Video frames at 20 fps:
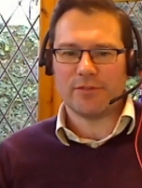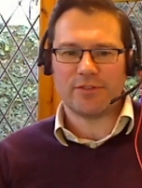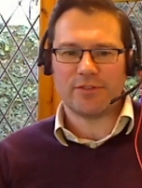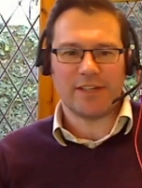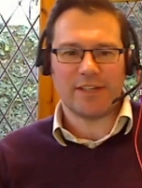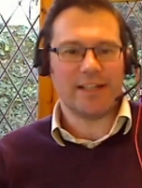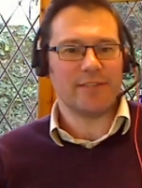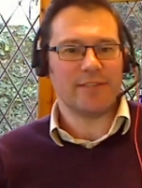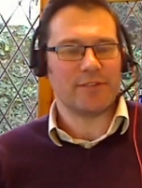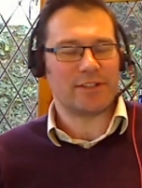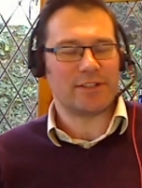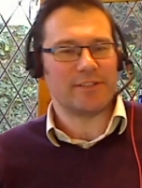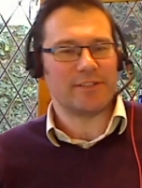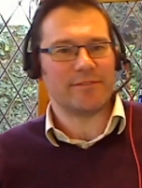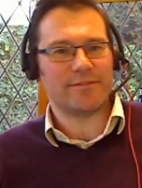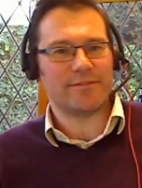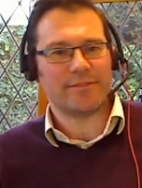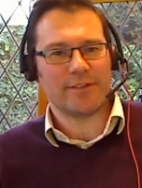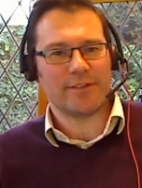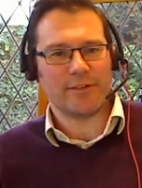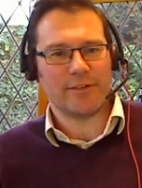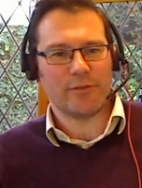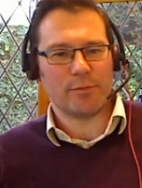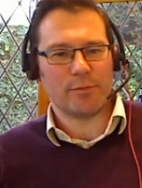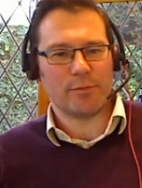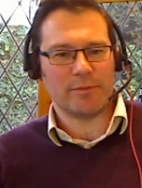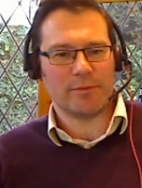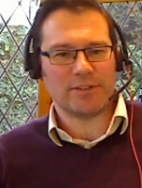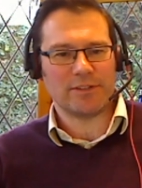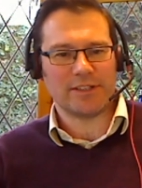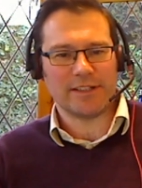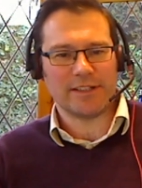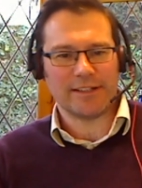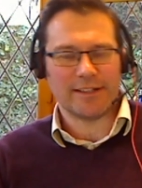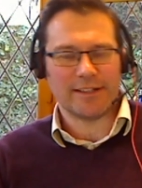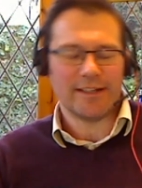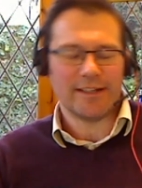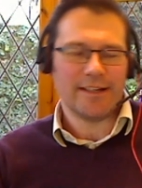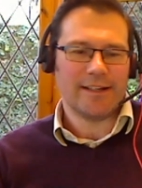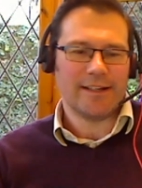innovative of the publishing
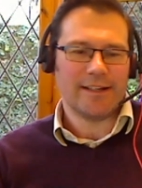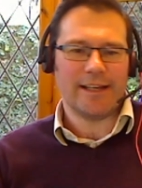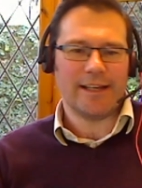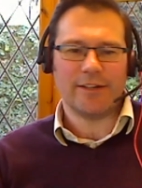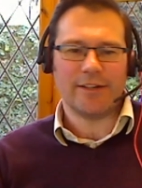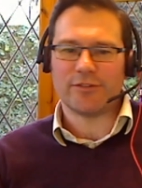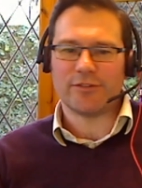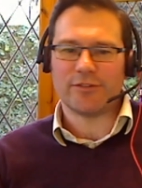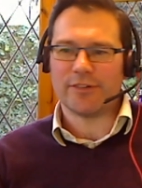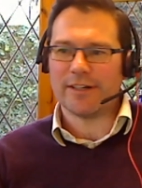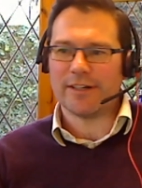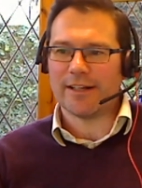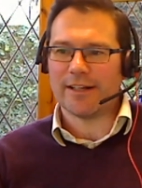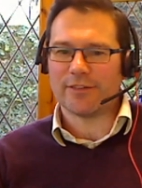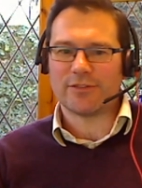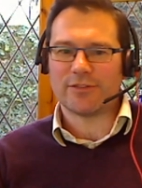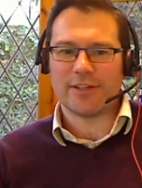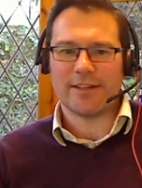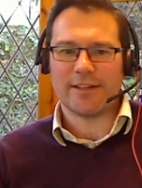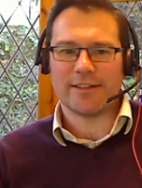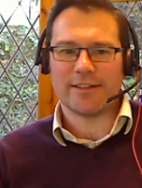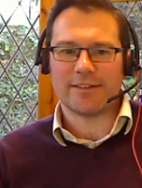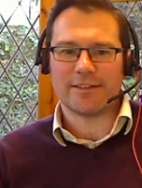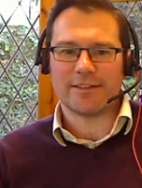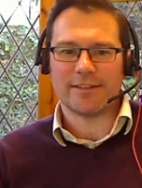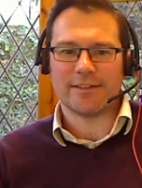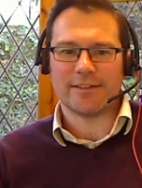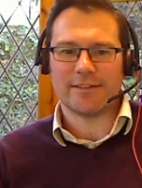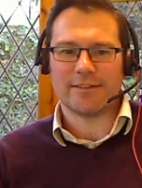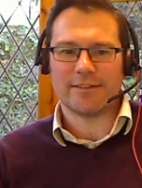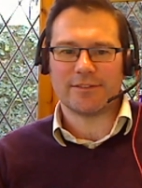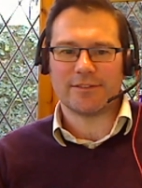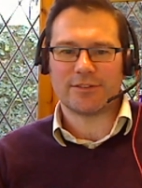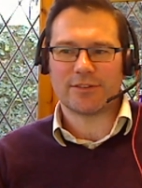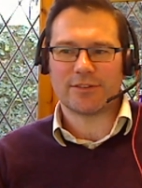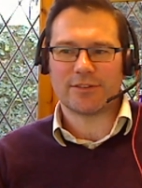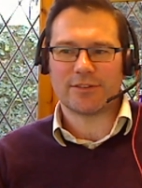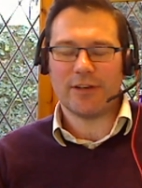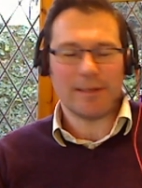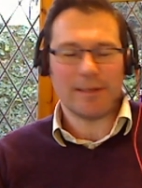industry, and I'd say that
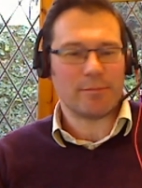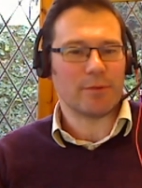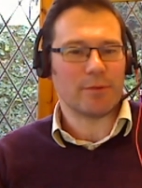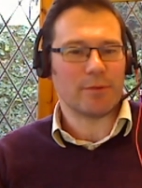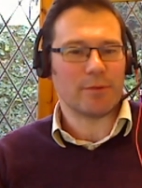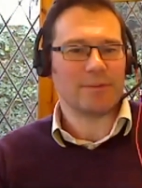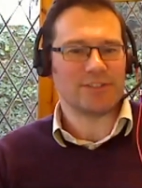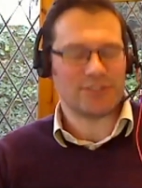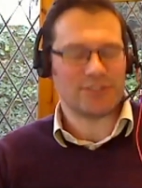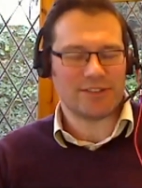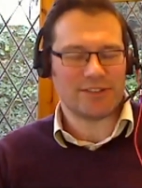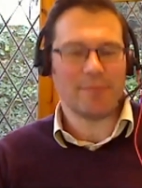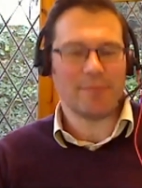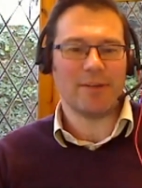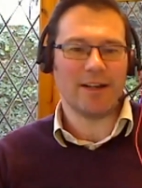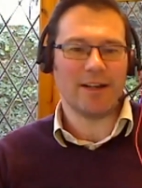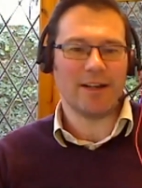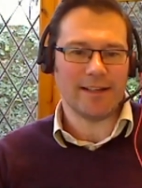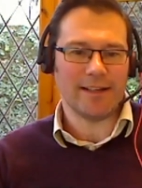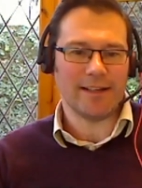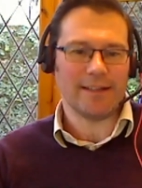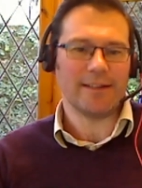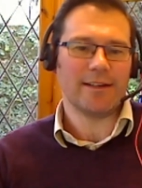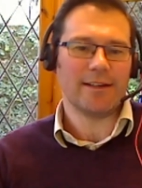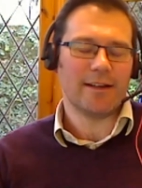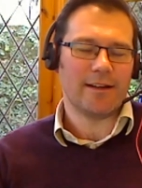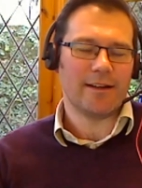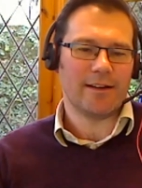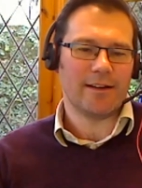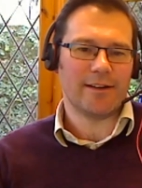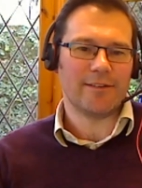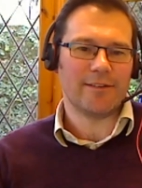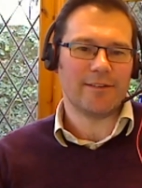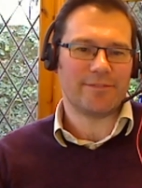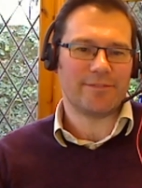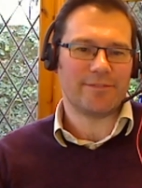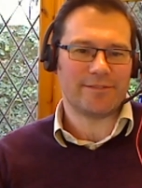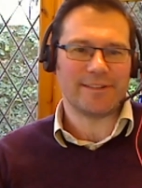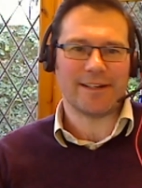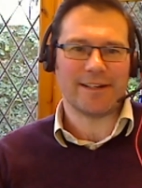scholarly publishers similarly have
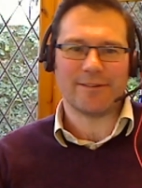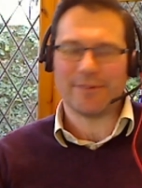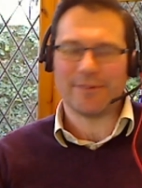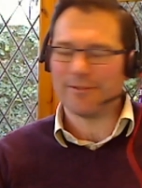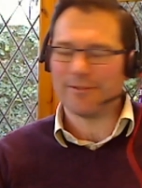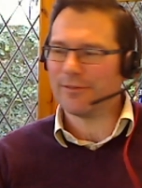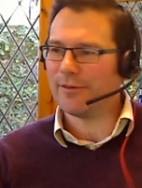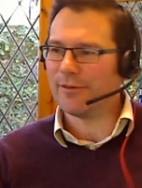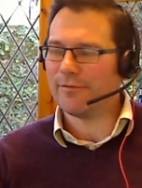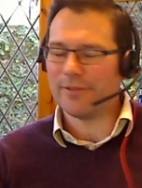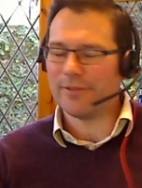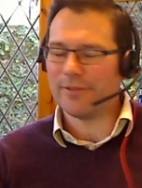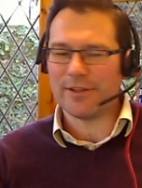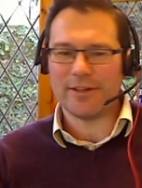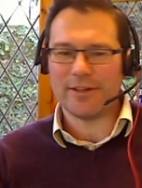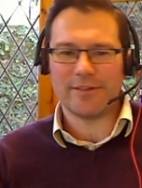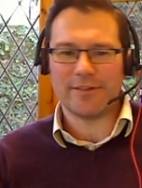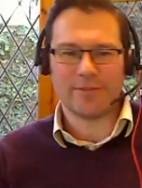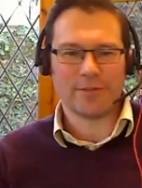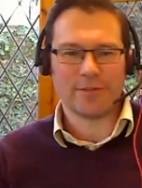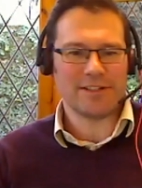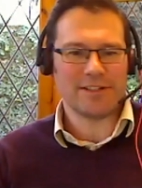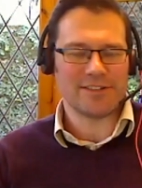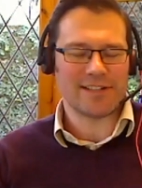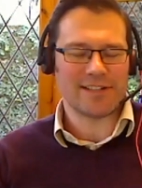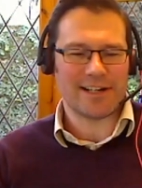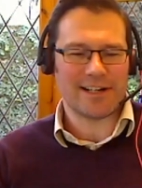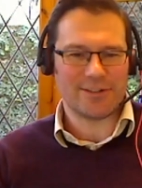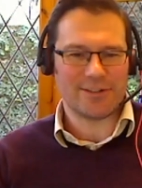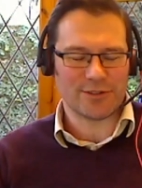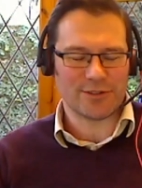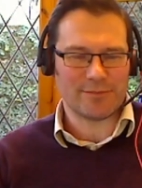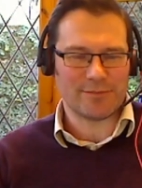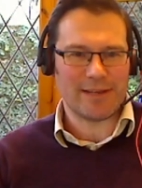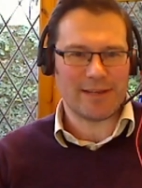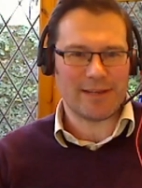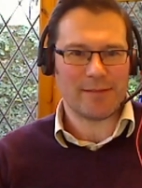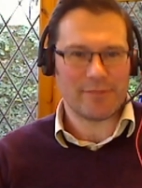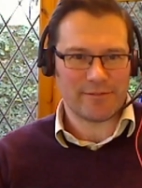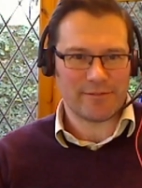got, for the reasons that I talked
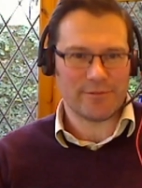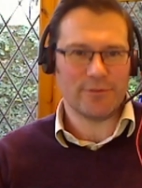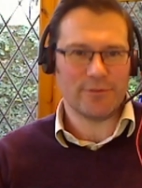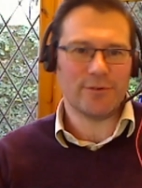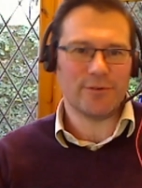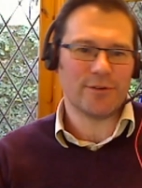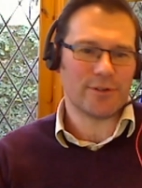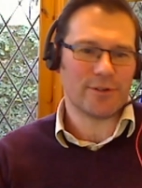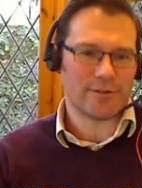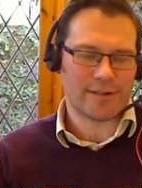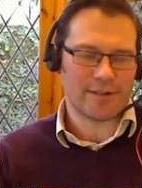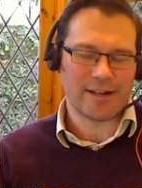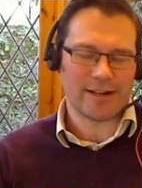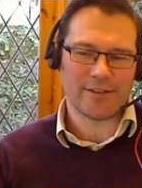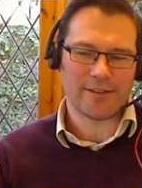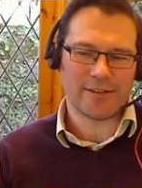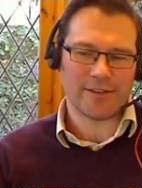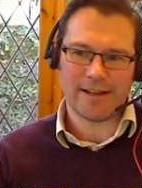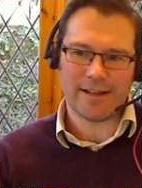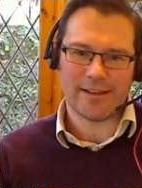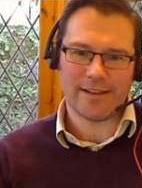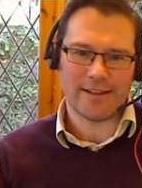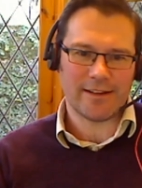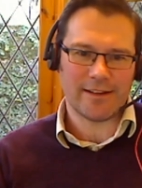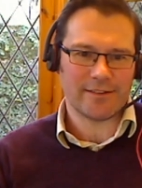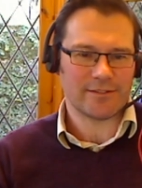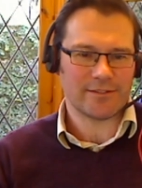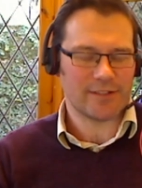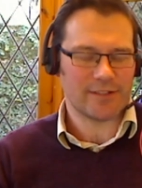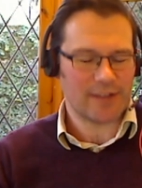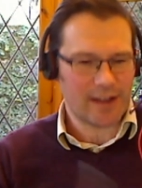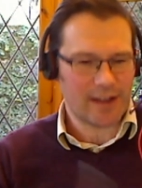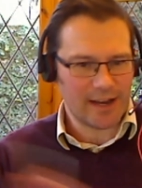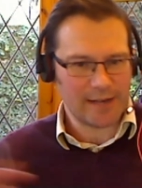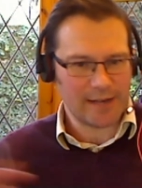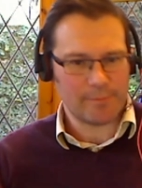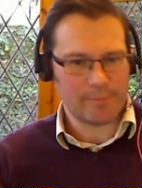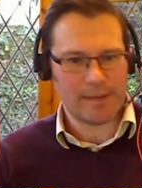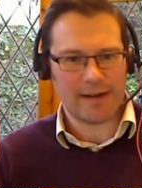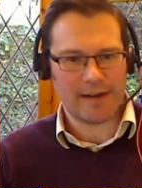about before, around the fact that they're
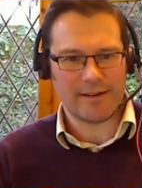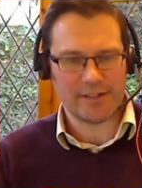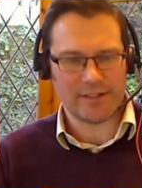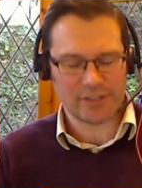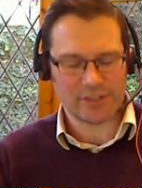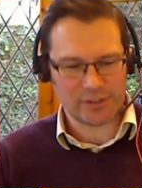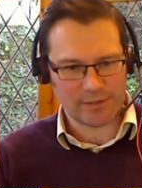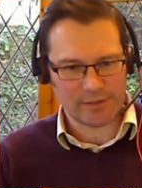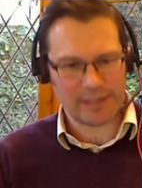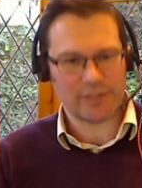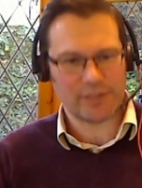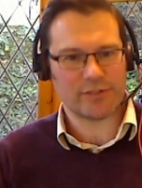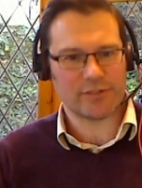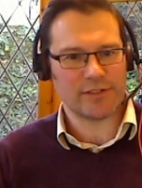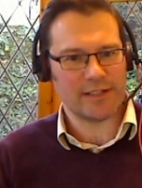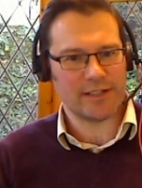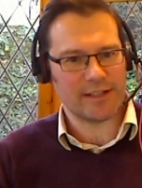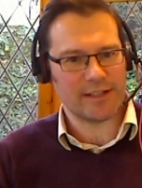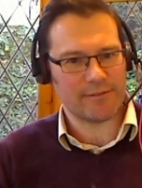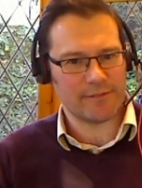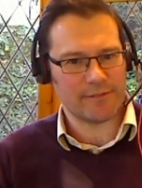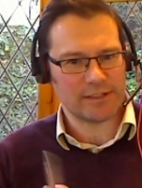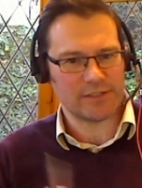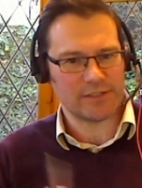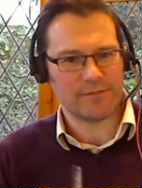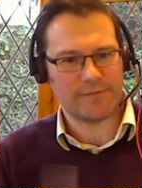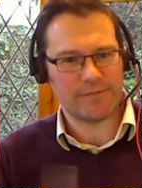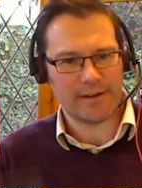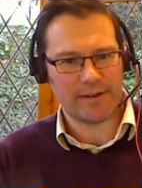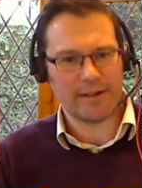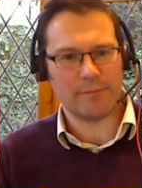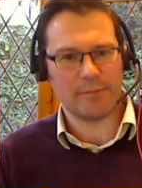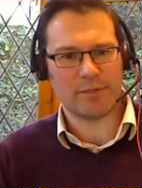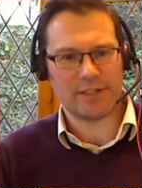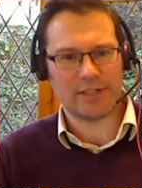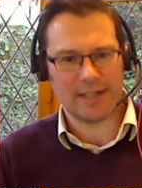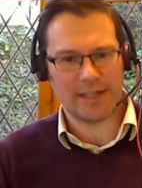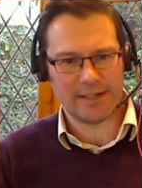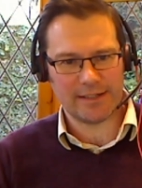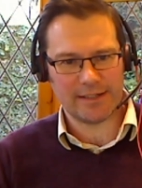high barriers to entry. It's a very
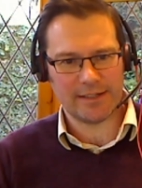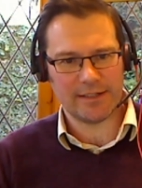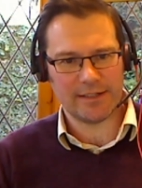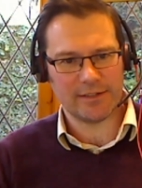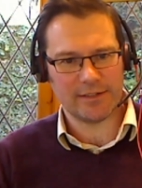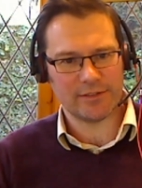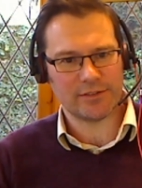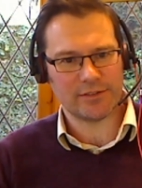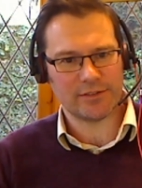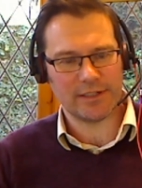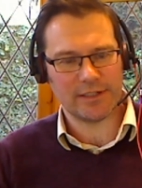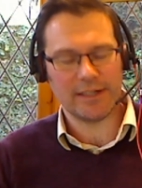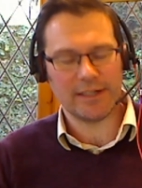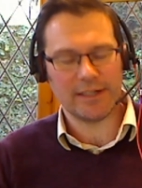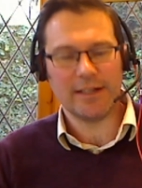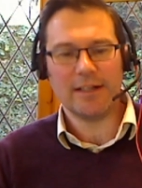protected industry.